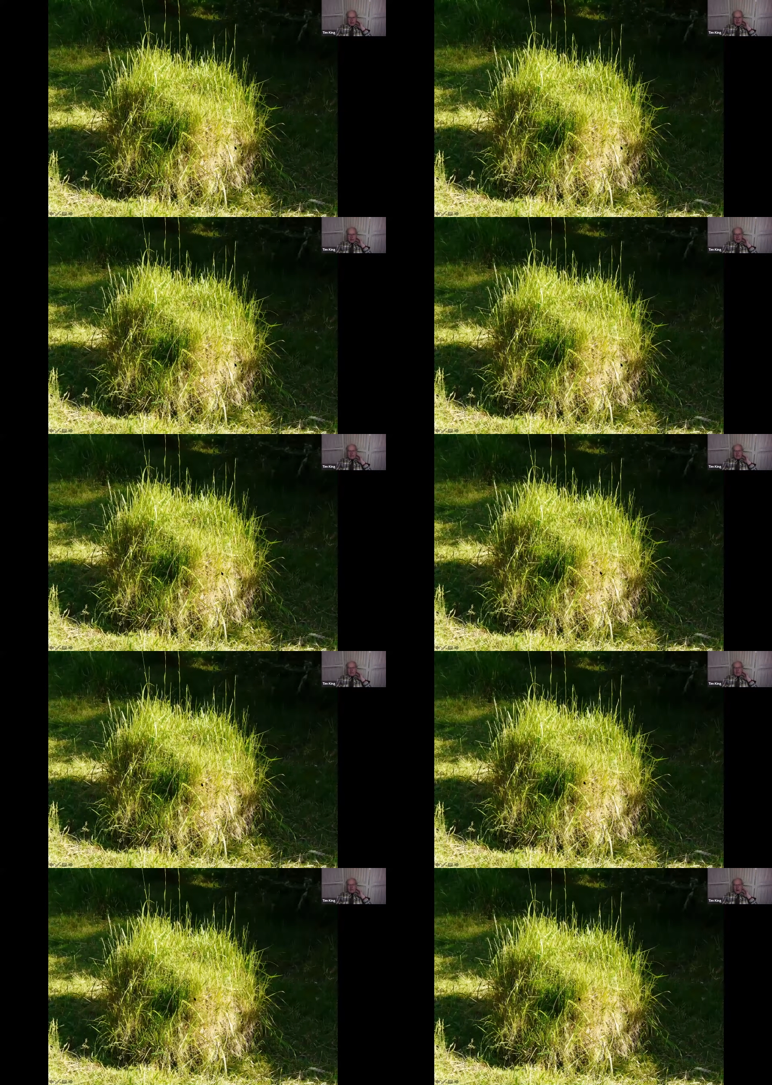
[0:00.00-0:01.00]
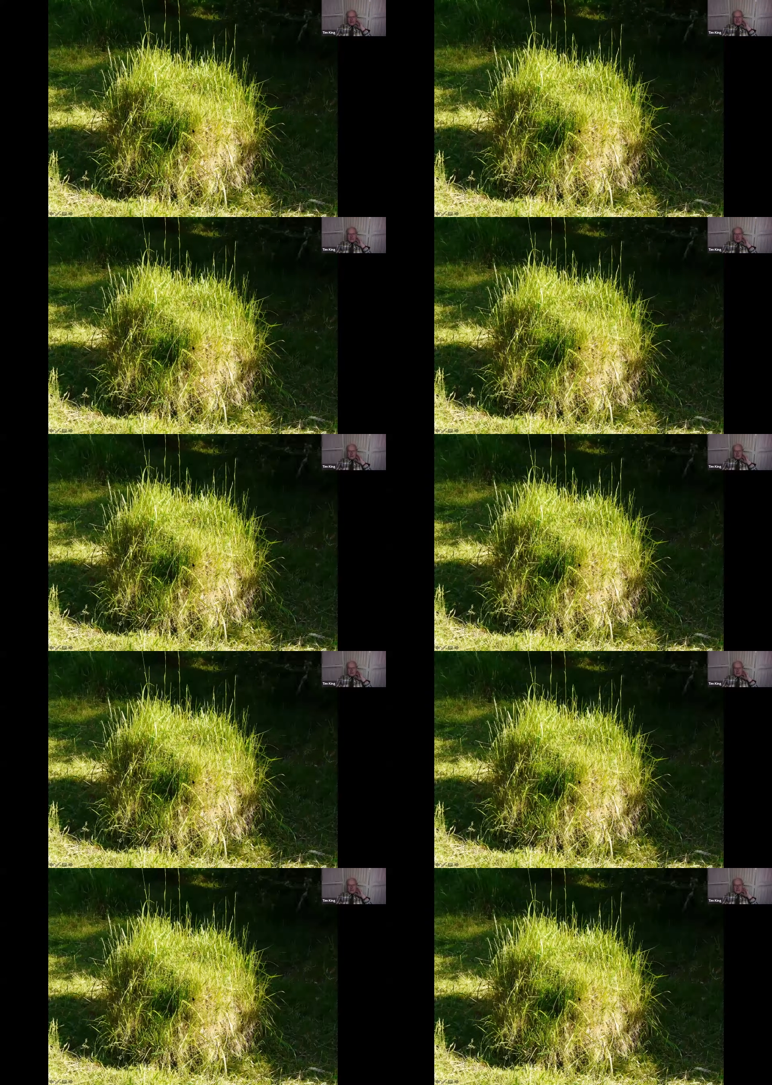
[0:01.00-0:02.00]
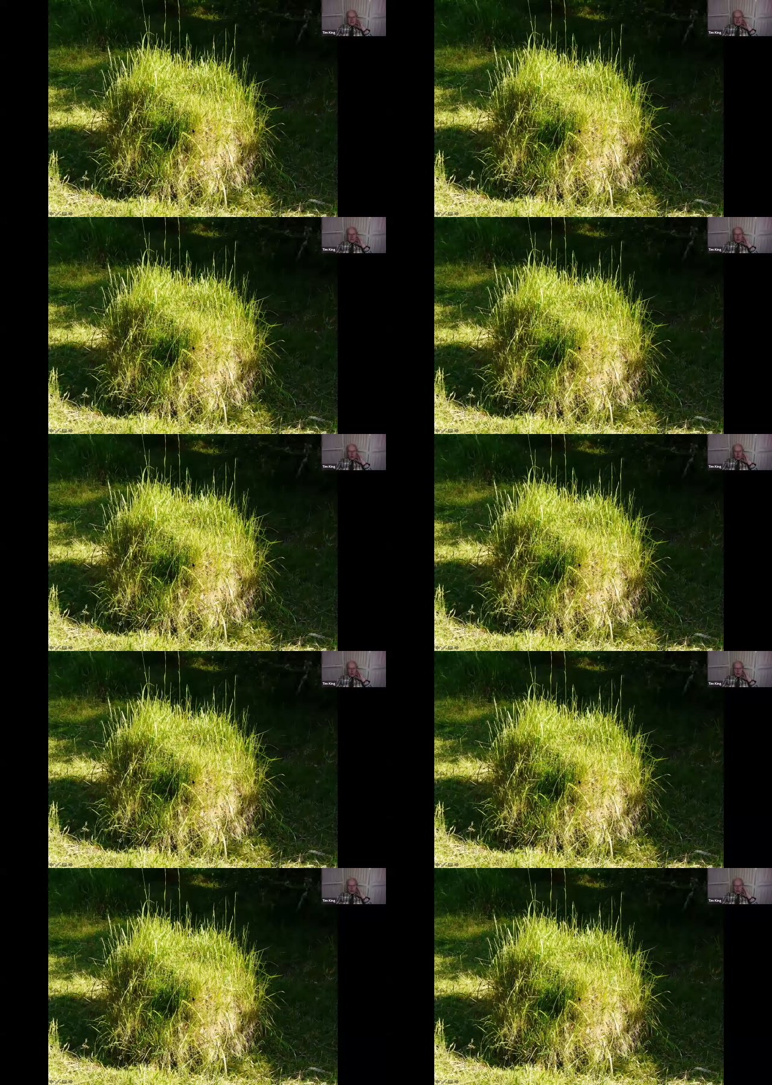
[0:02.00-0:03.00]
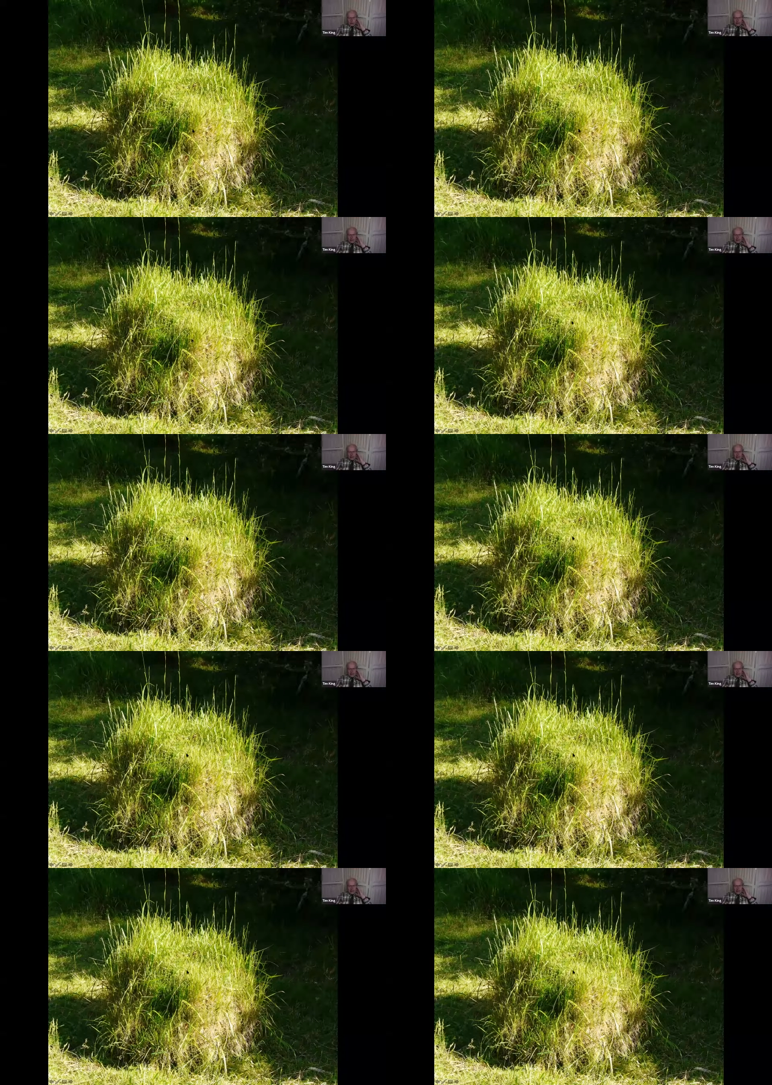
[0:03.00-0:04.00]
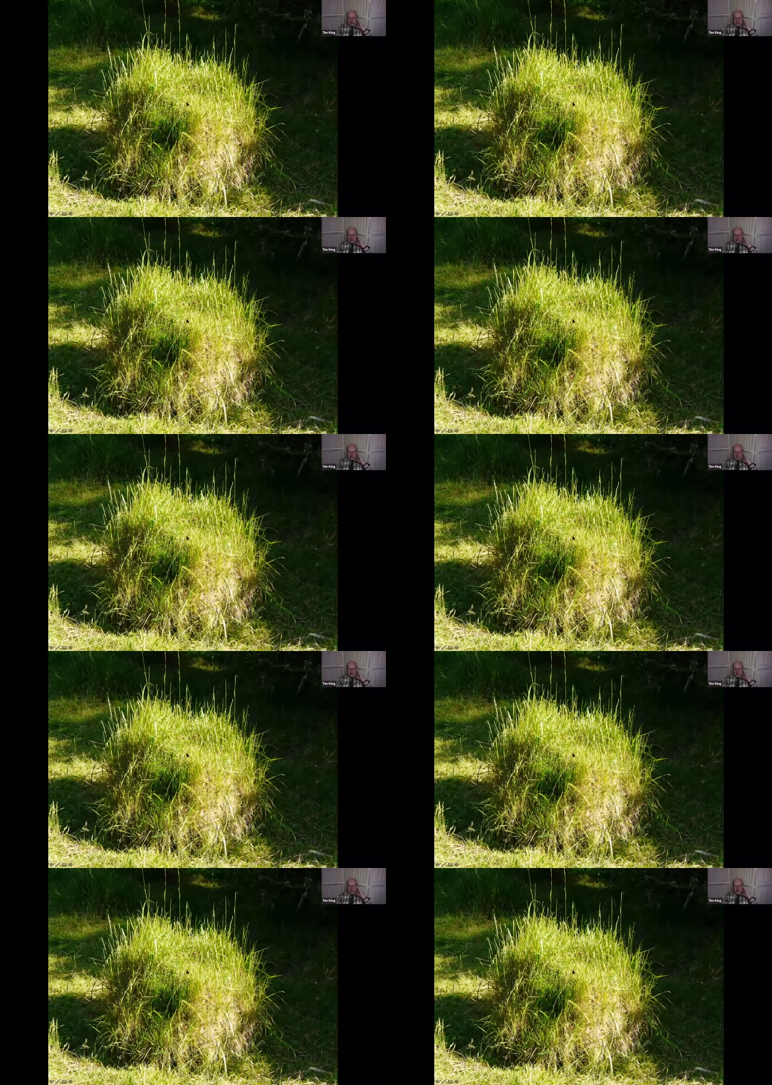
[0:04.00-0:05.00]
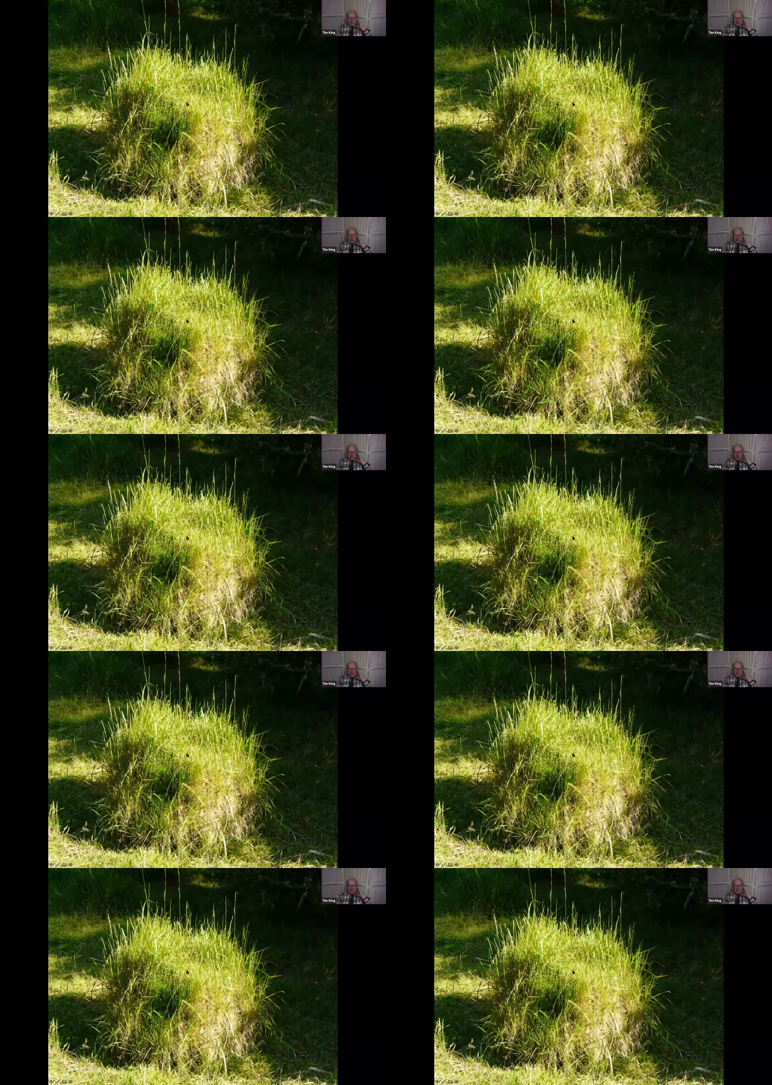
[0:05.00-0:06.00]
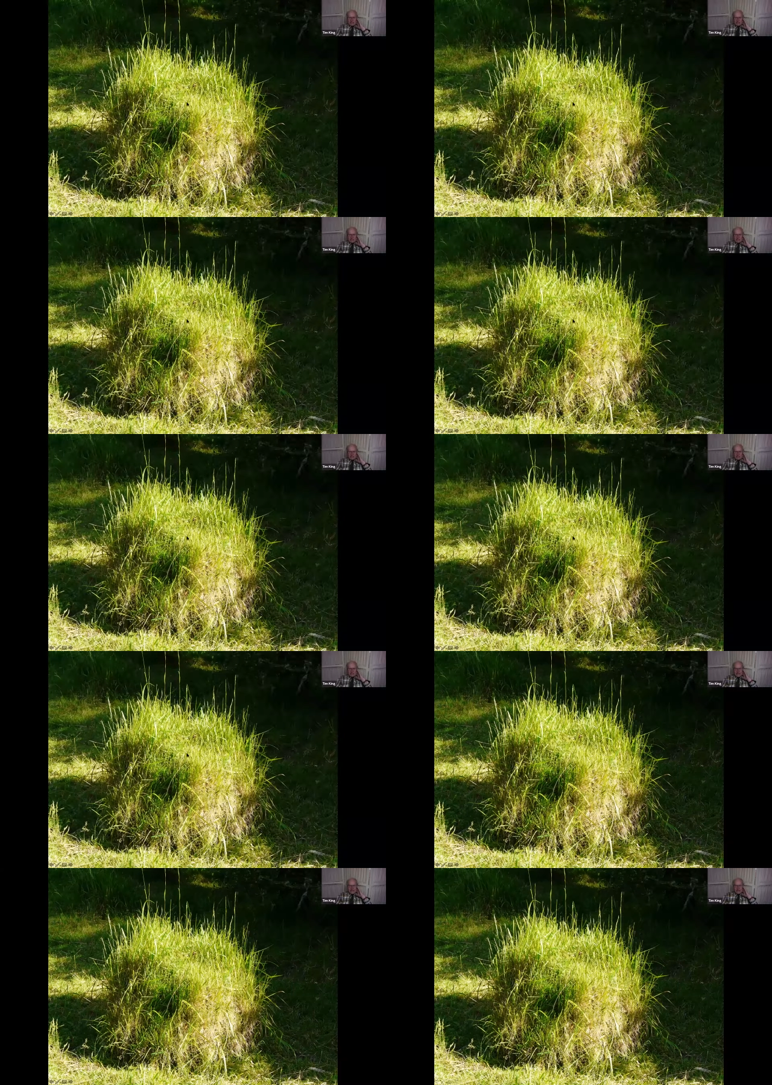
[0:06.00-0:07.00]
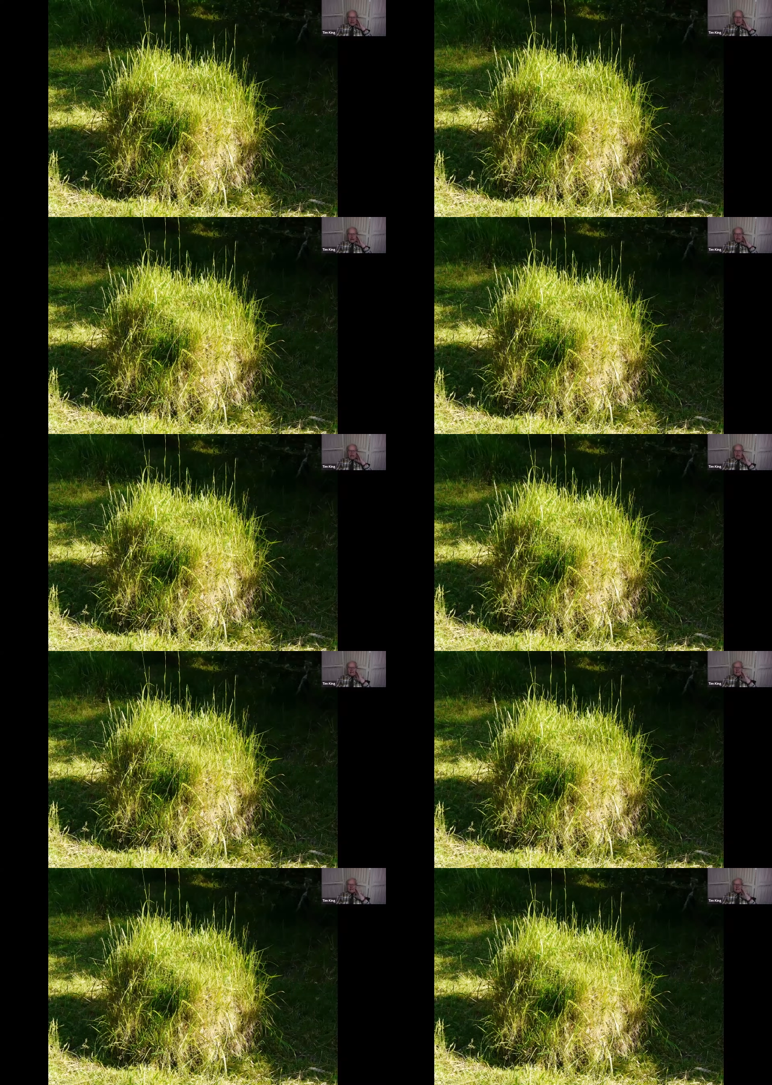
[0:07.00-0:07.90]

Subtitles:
Nobody's mouth can be seen.